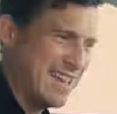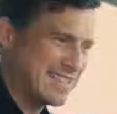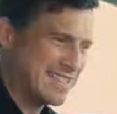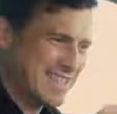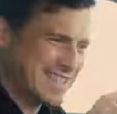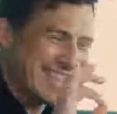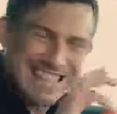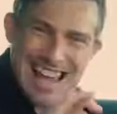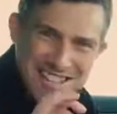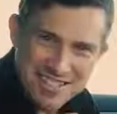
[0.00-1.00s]
It's the
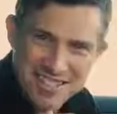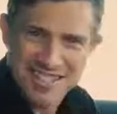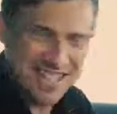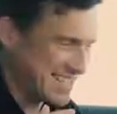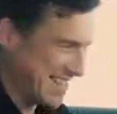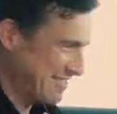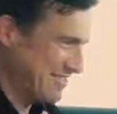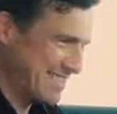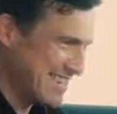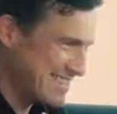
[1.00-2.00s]
attention to detail.
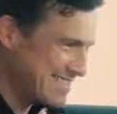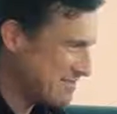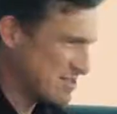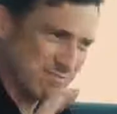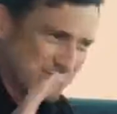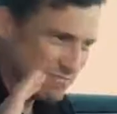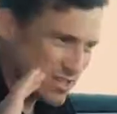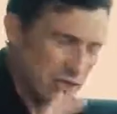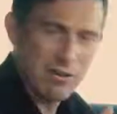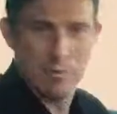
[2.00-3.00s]
It's
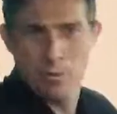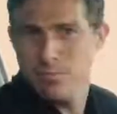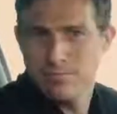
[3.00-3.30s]
incredible.